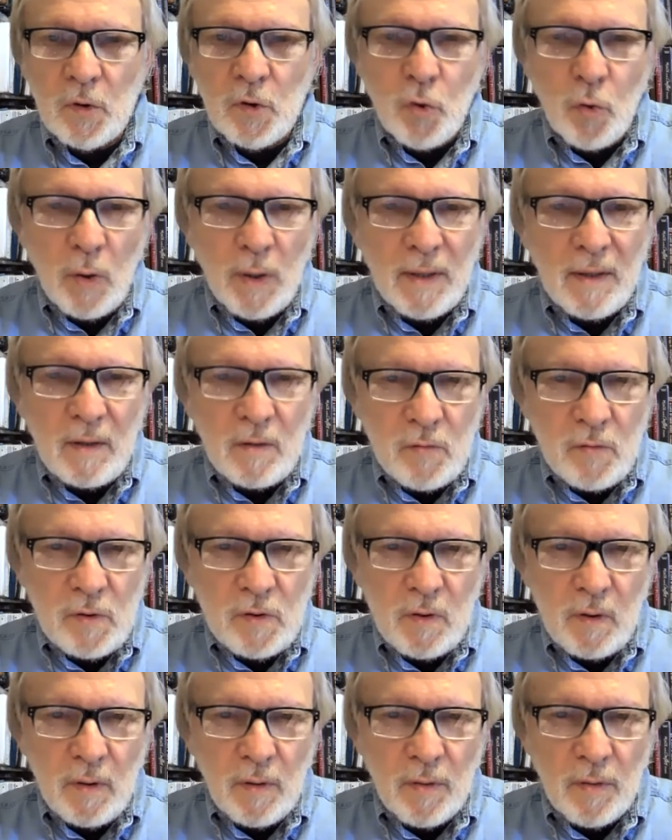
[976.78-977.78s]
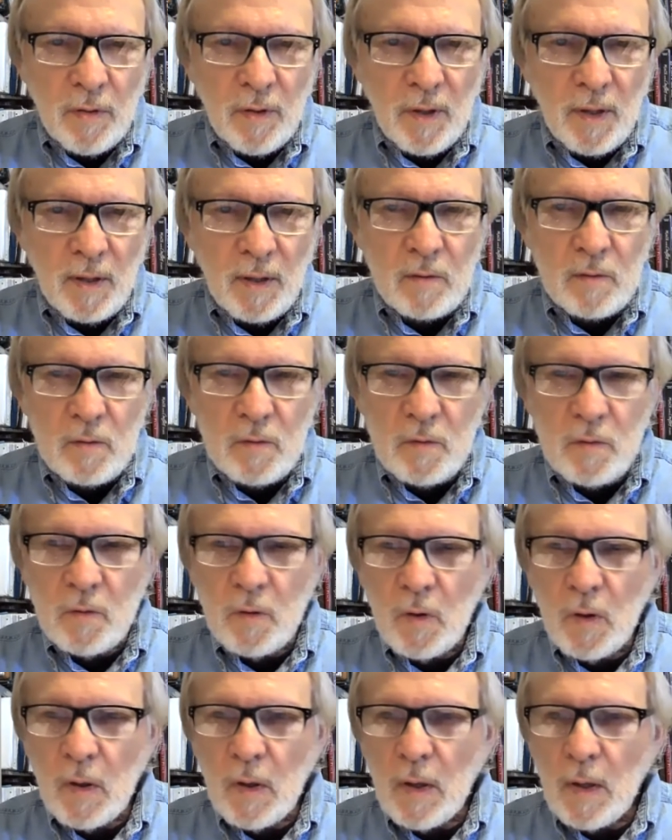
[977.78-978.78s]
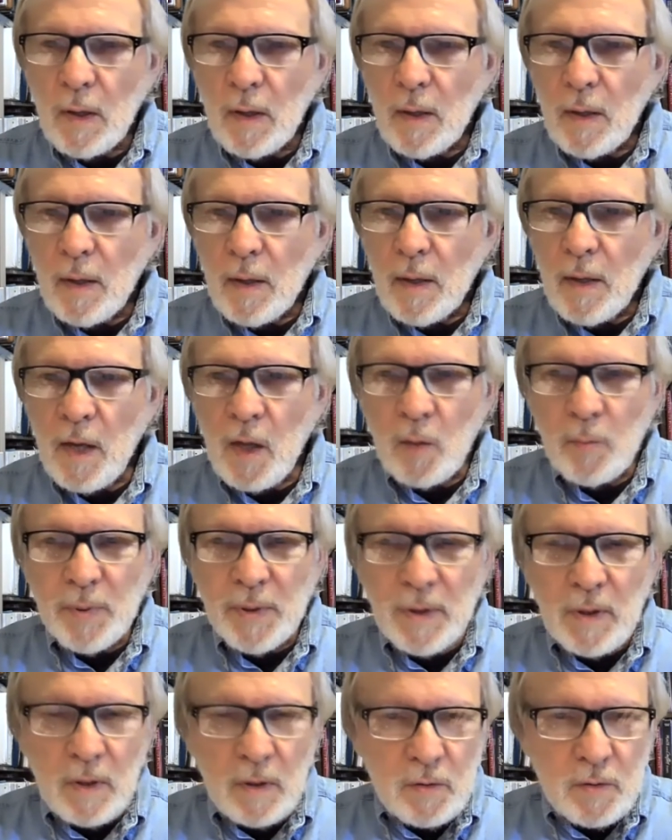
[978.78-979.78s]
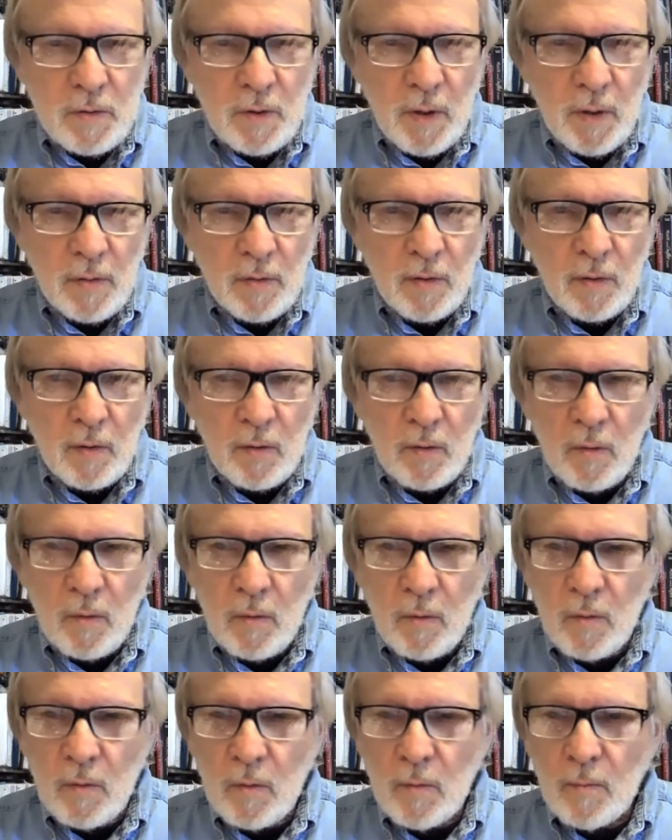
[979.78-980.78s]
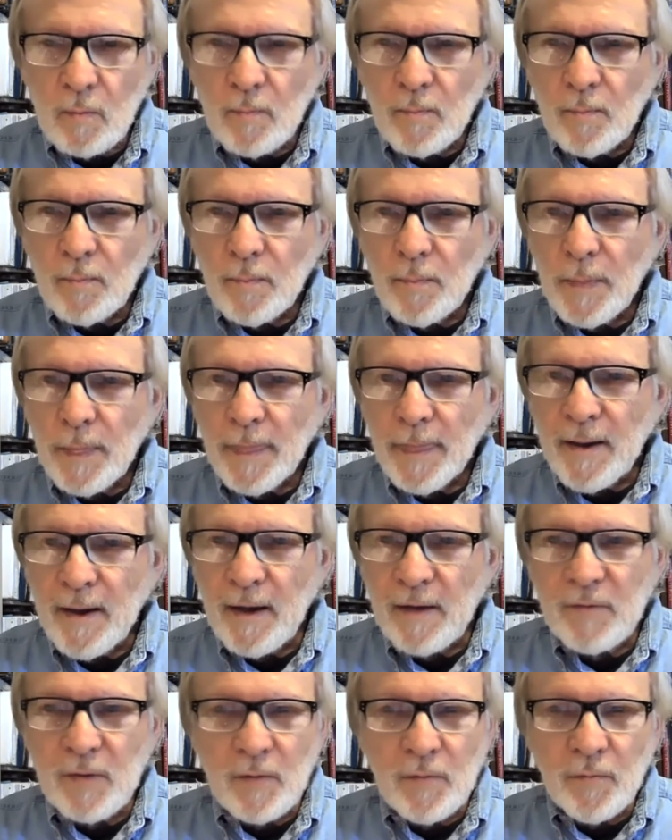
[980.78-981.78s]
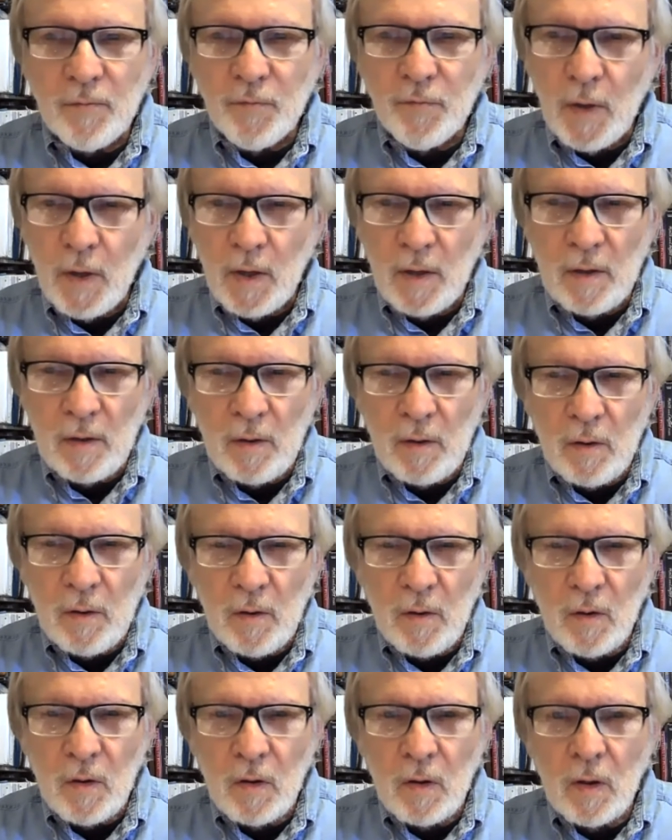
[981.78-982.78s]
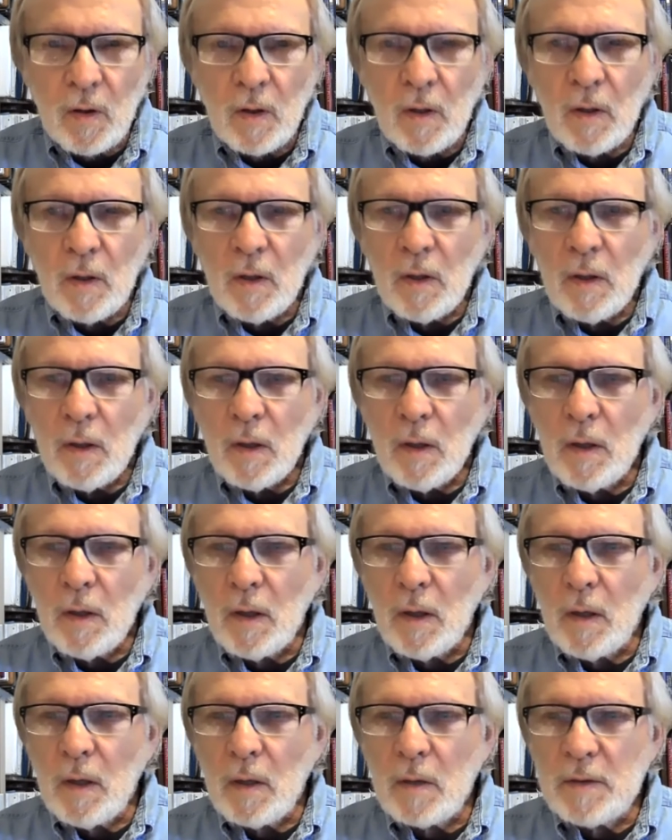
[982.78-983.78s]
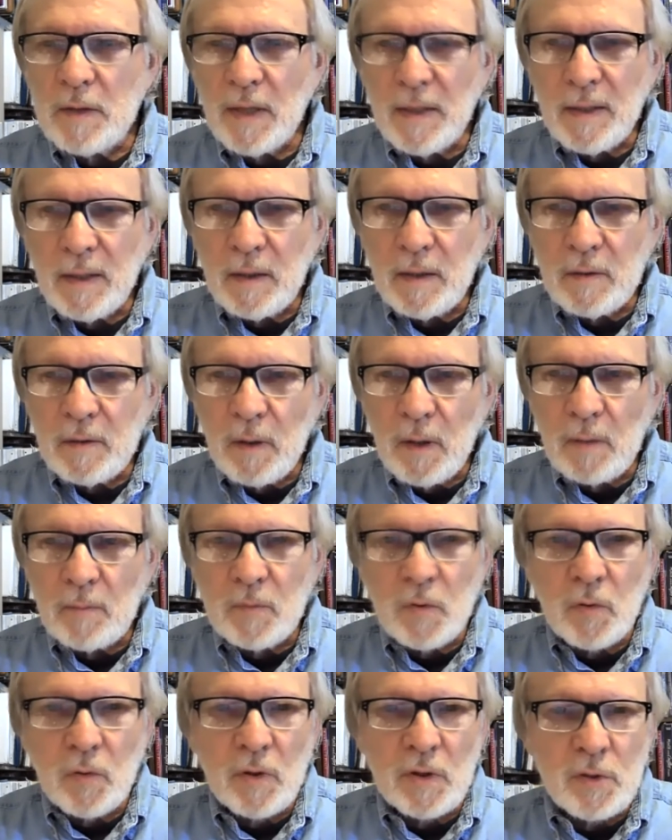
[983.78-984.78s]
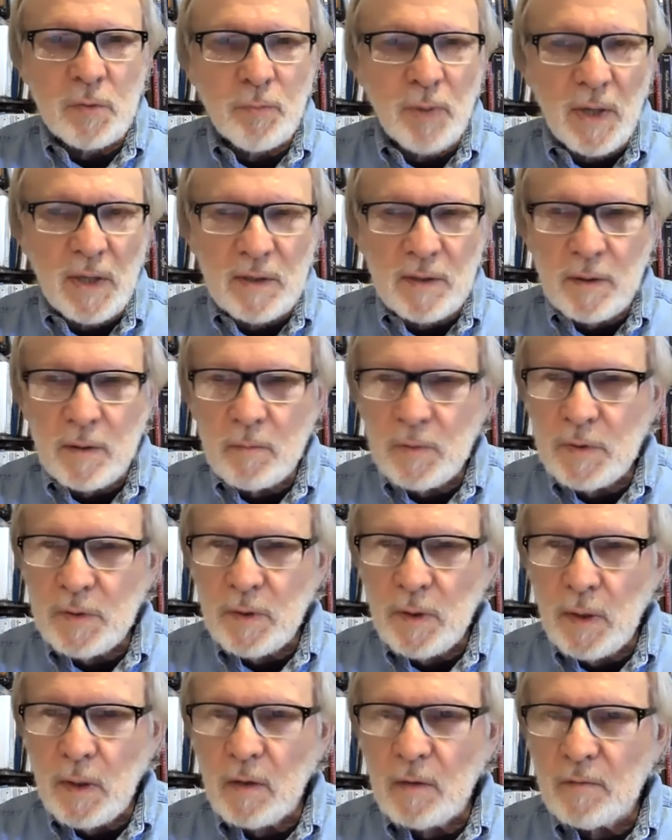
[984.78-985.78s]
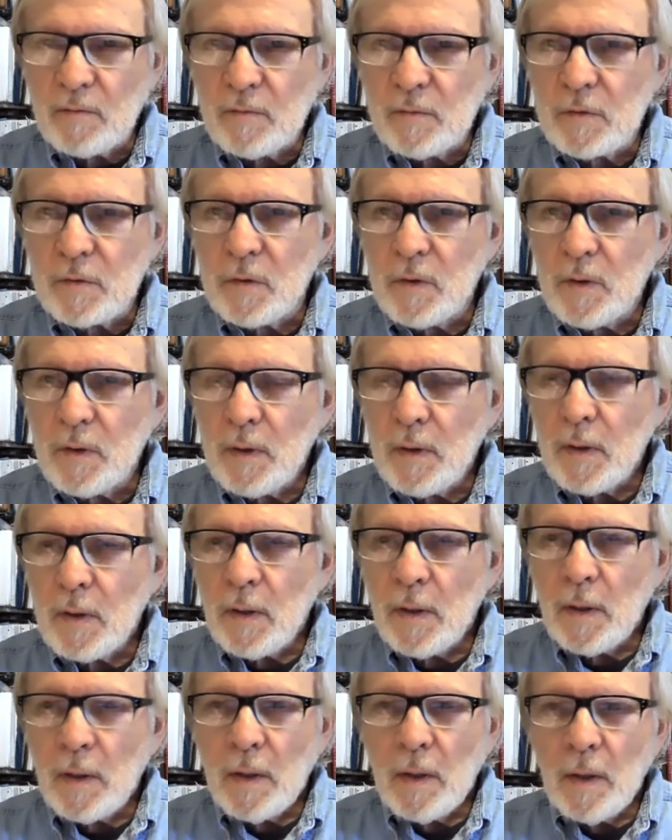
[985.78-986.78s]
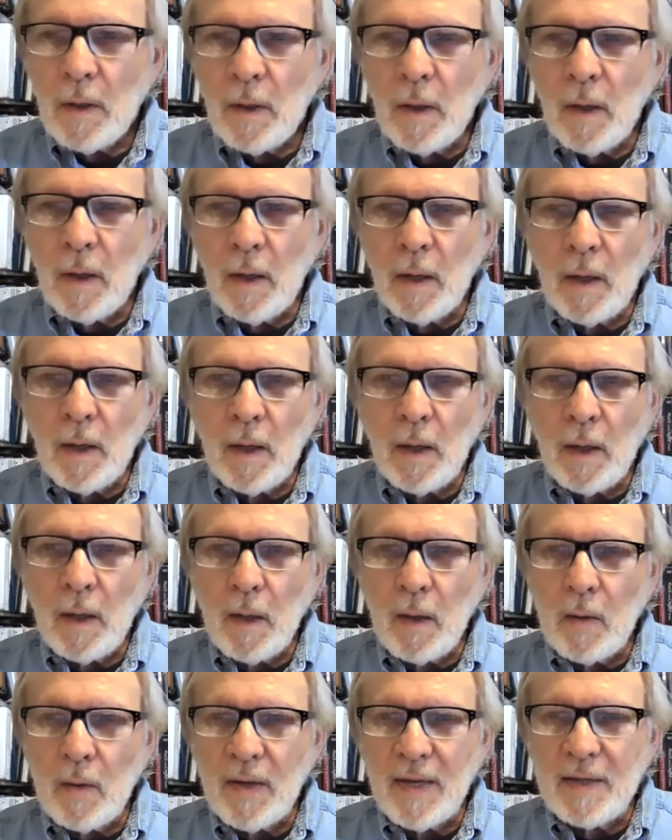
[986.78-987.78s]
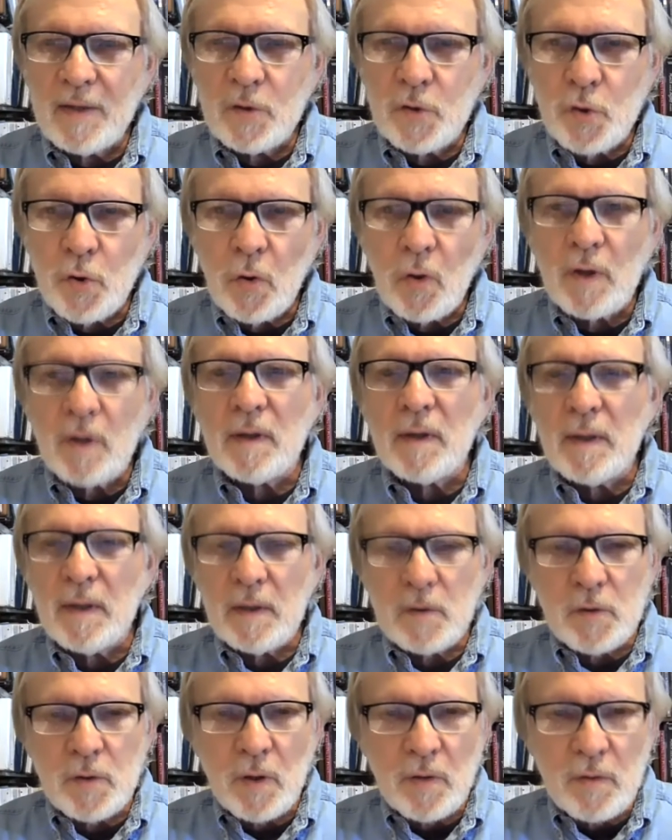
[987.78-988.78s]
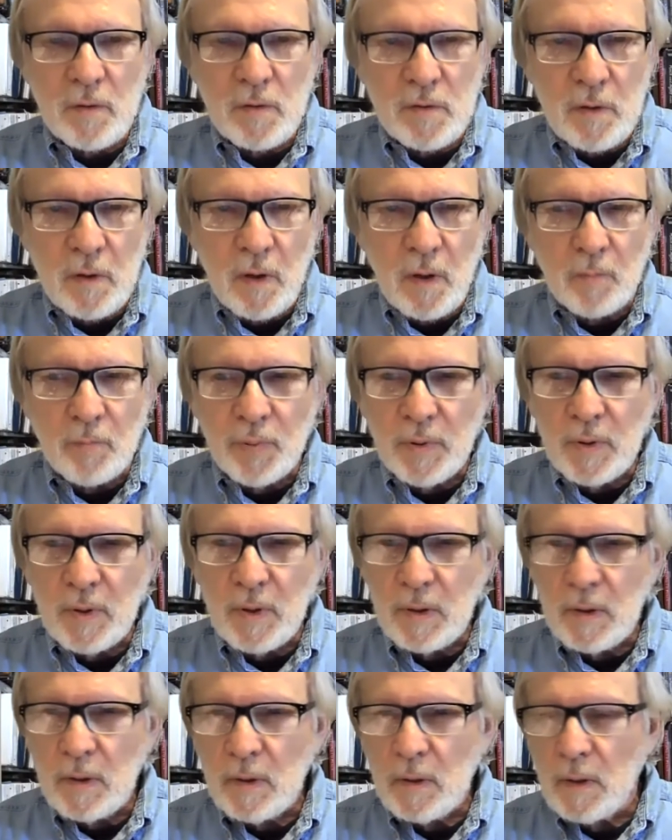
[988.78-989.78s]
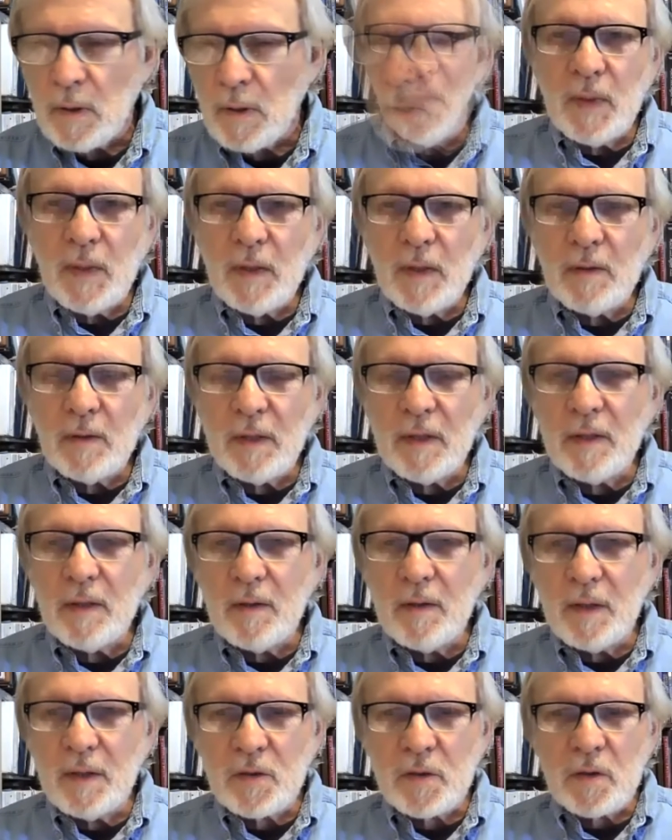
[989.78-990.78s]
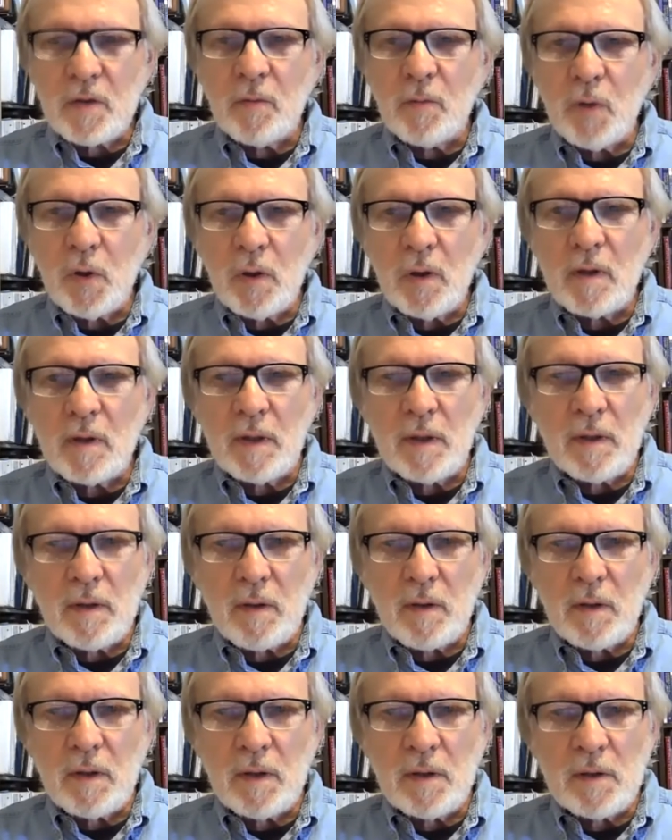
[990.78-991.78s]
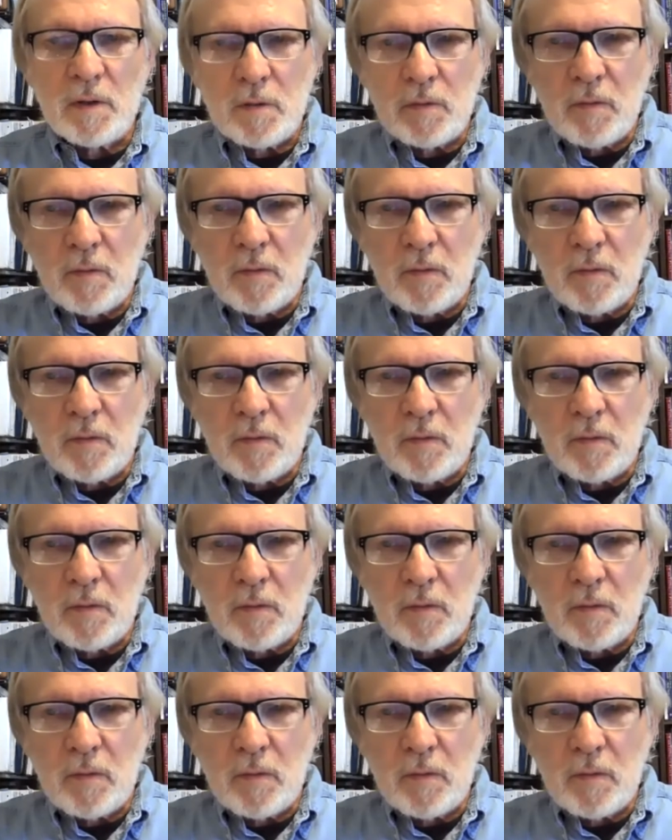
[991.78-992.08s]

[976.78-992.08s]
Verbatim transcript: doing interesting things, helping each other, having fun, uh, taking time to express themselves, uh, enjoying each other's company in, in this community that is